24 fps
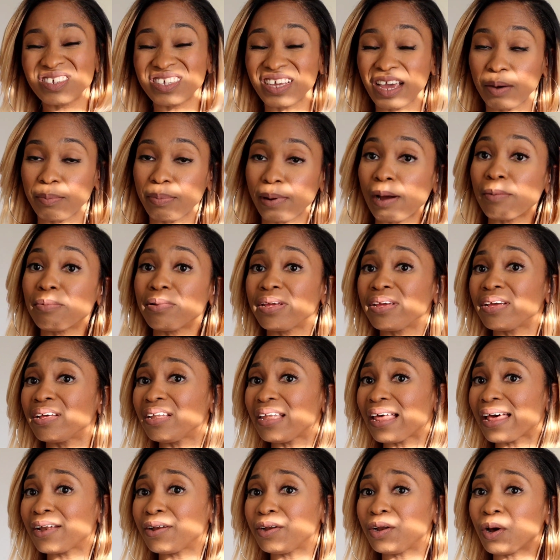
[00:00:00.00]
y'all probably hear
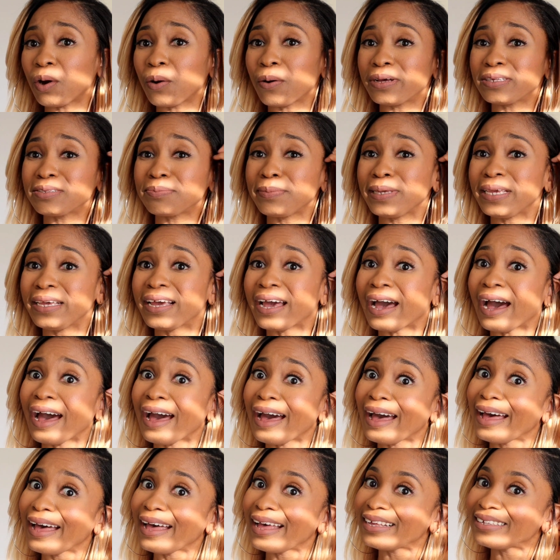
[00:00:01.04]
a lot of noise
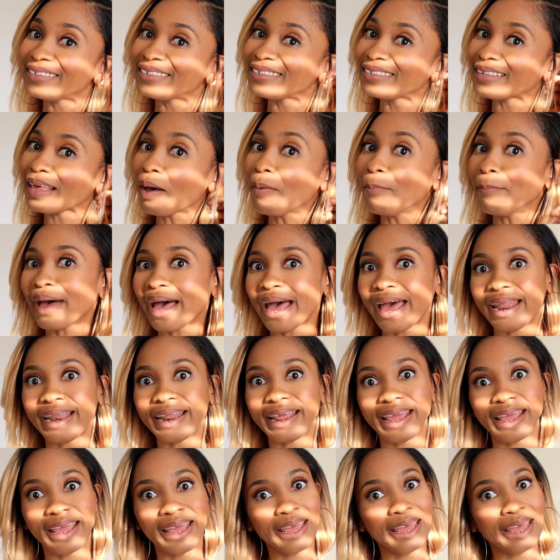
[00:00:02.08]
because
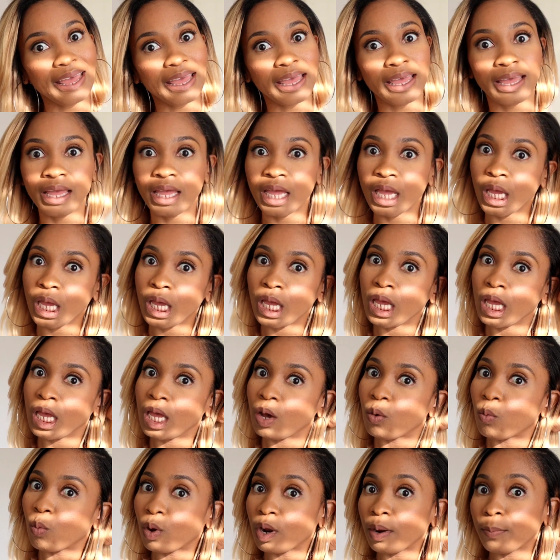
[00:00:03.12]
somebody
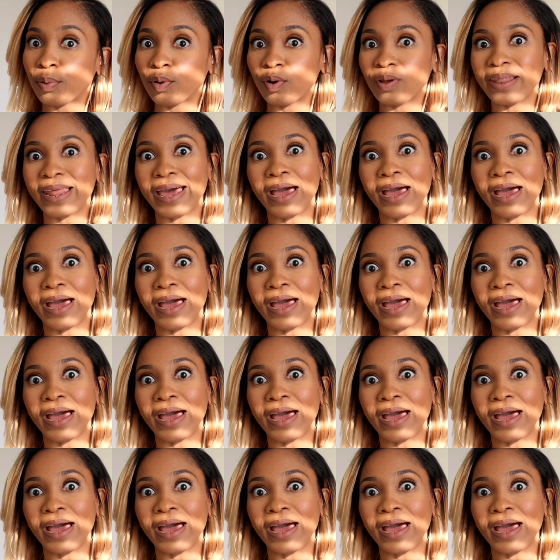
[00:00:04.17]
want to